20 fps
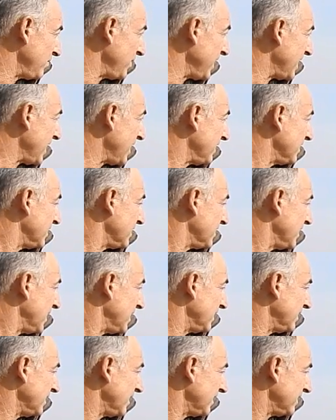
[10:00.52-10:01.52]
weekend
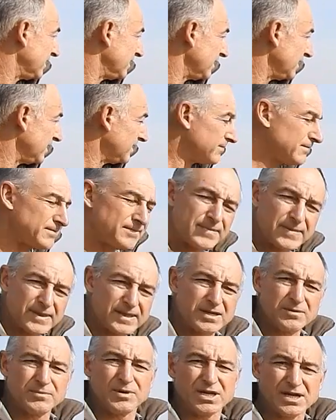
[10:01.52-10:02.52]
and
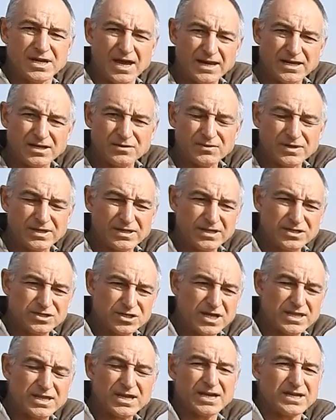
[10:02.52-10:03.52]
communicating with each
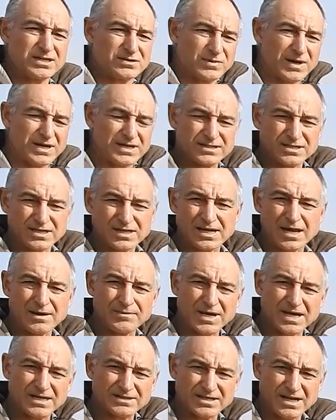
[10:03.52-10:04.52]
other, as well as the
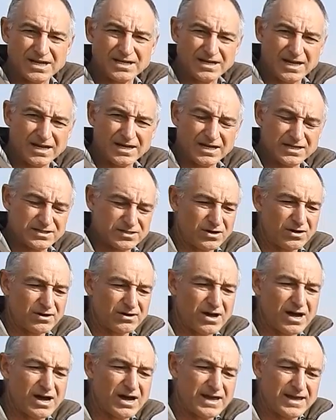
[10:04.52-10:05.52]
clubhouse and
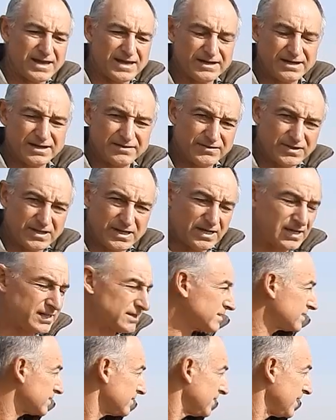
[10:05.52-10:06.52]
NSRI and everything
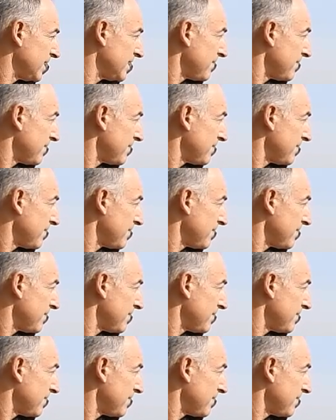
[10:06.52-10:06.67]
else.